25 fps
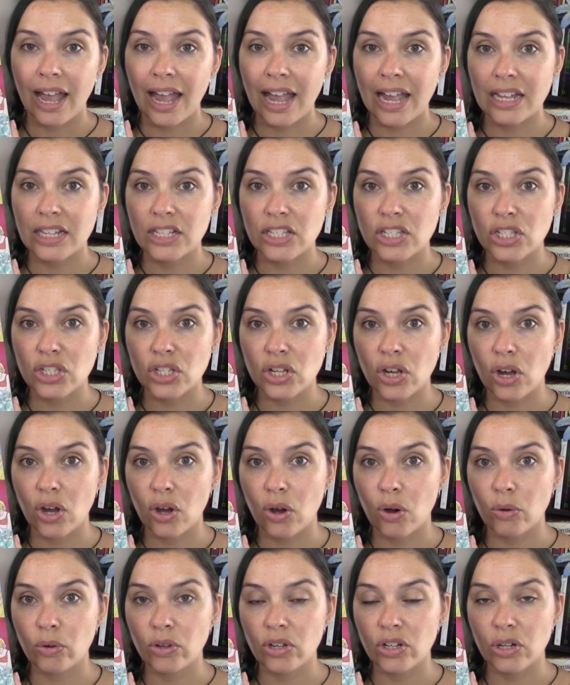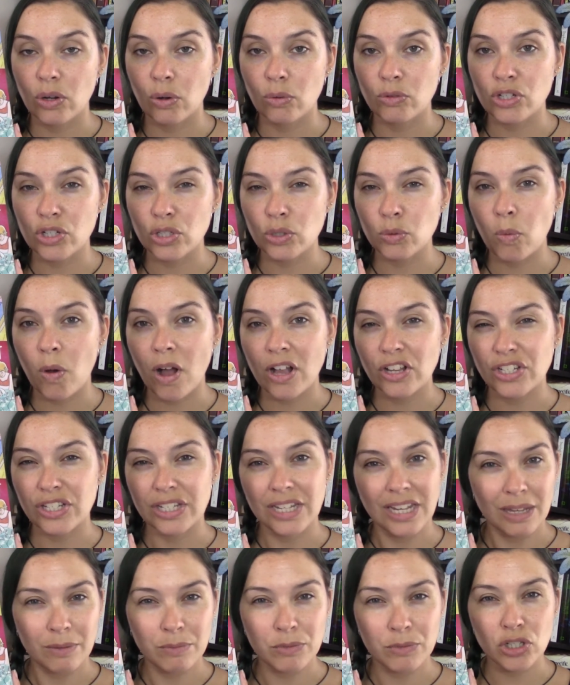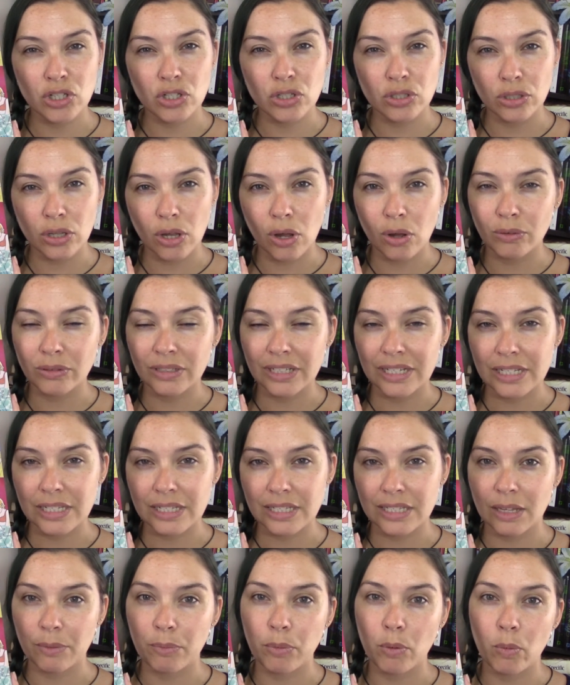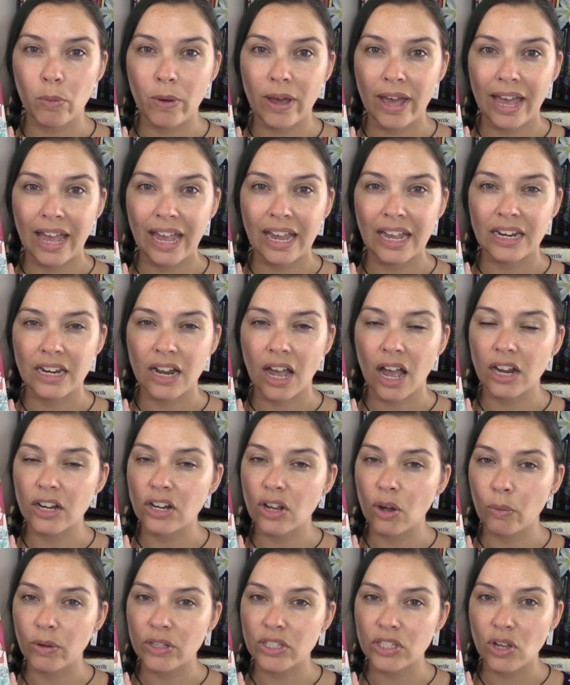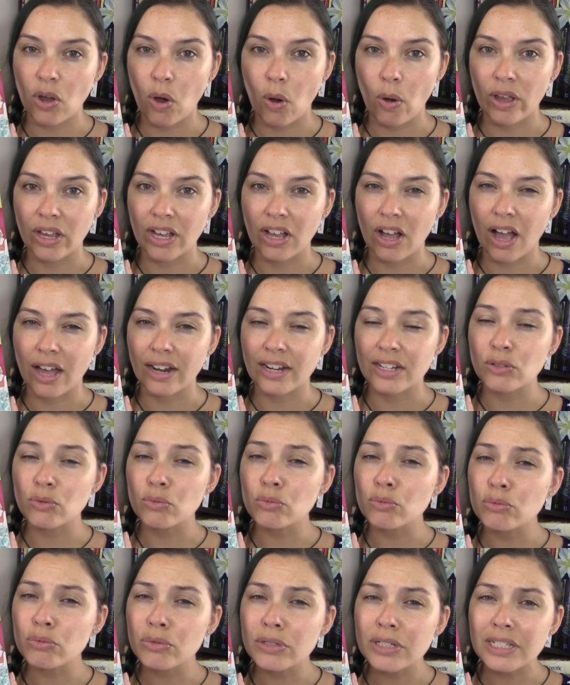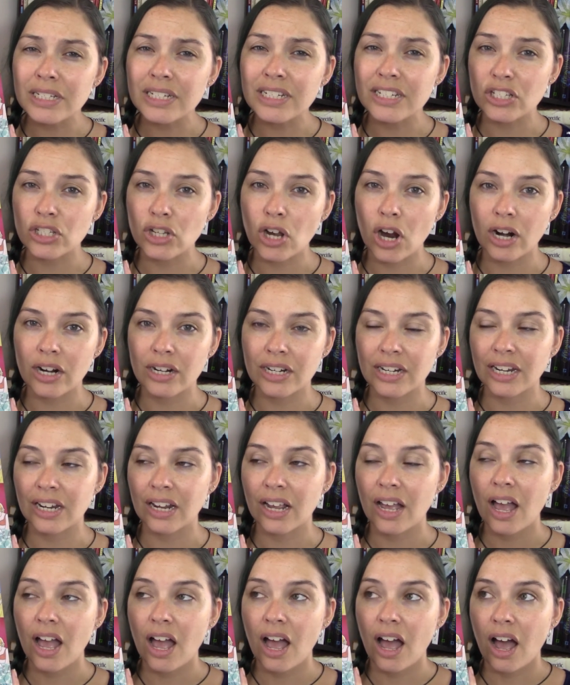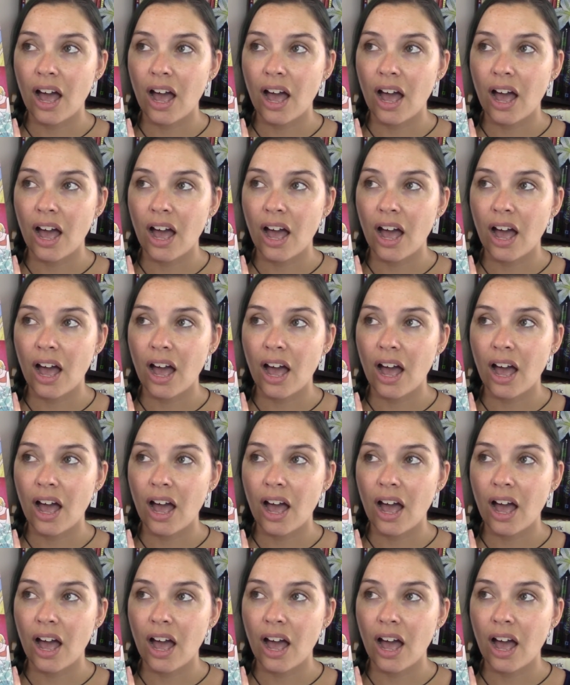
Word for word: And so, you know, just watching slowly slip away and not know what's going on is really disheartening.